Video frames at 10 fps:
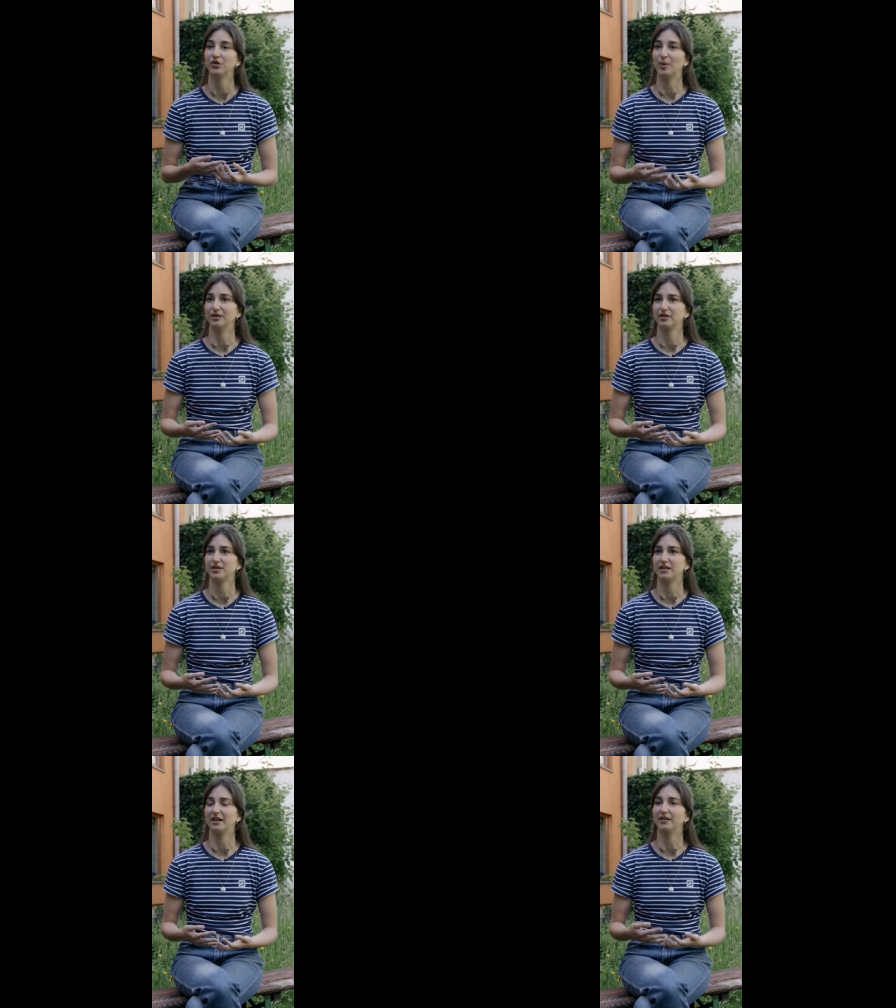to
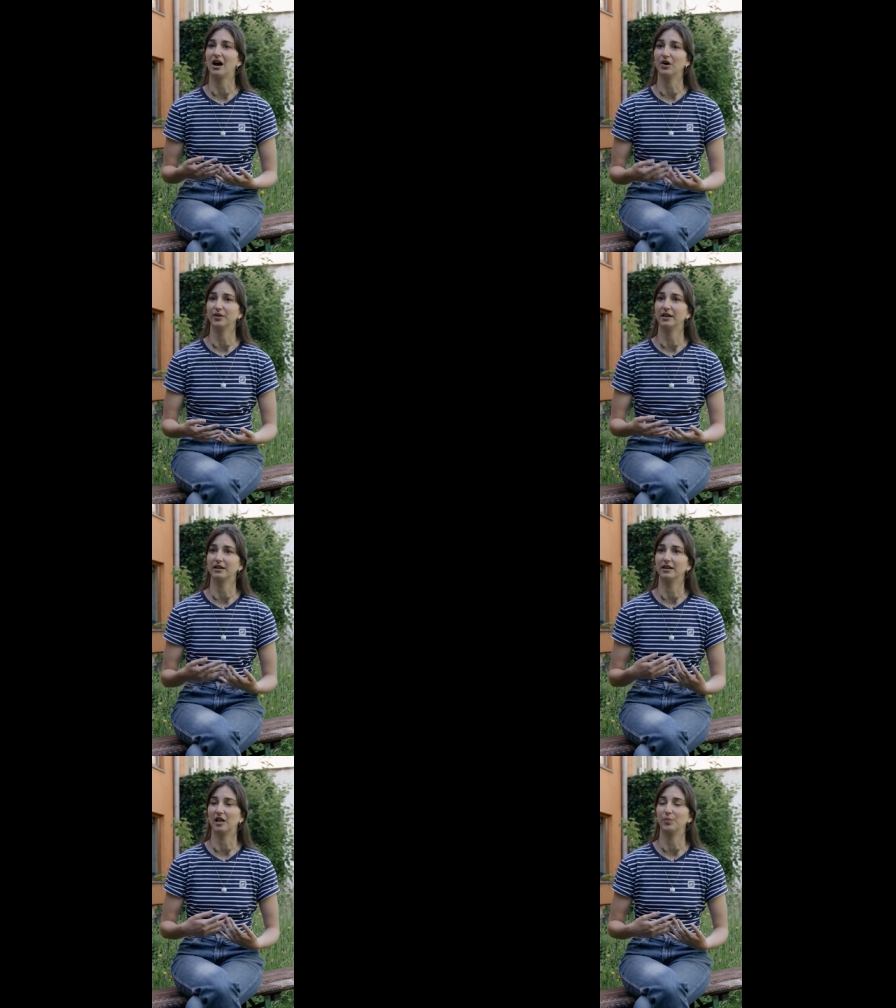understand how they
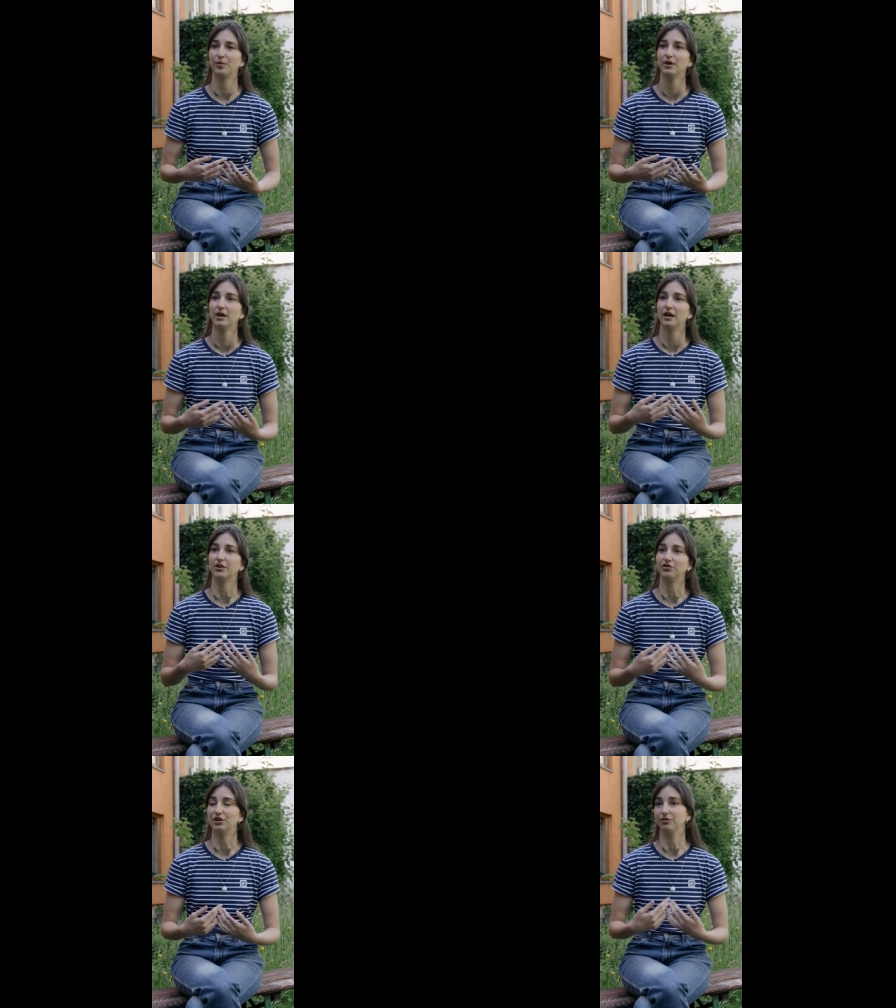can help
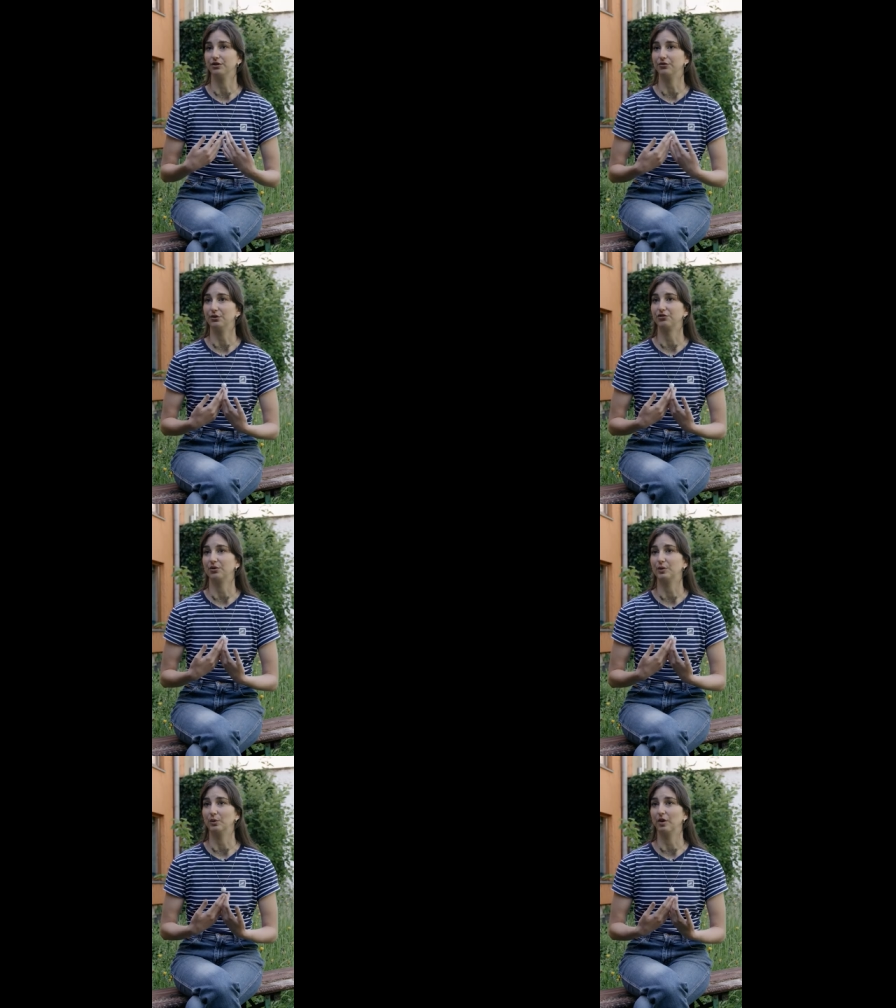achieve the
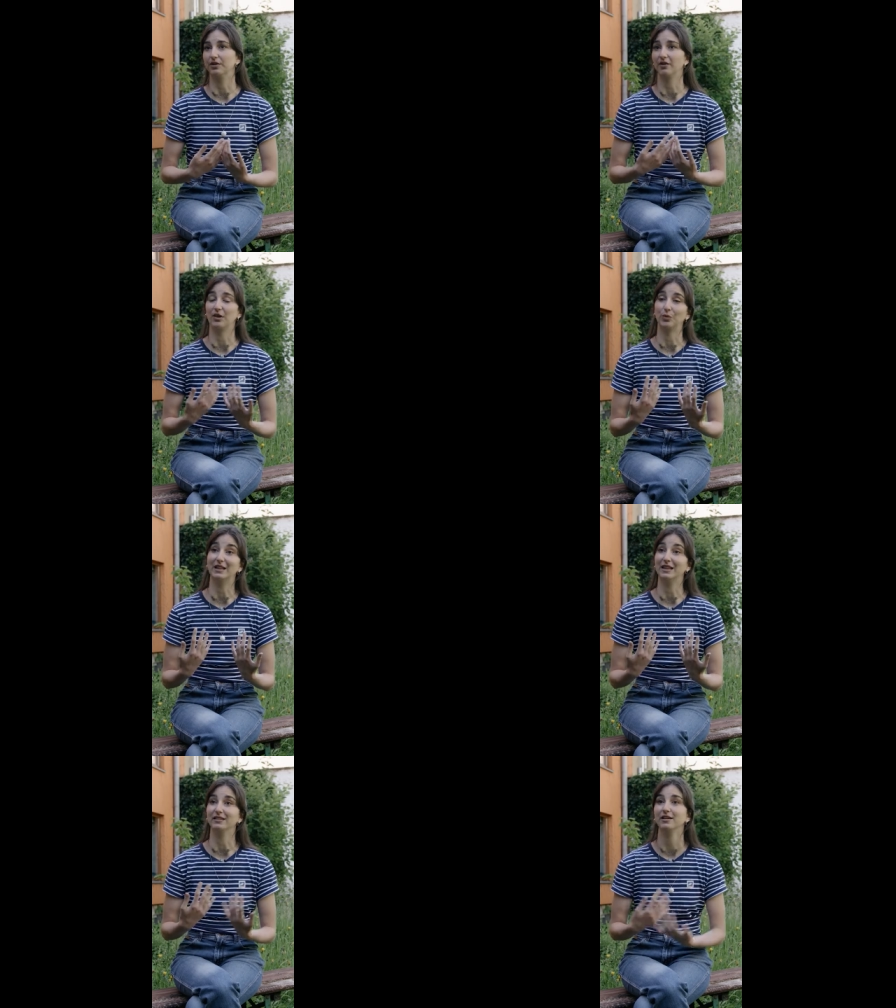future we want and we need.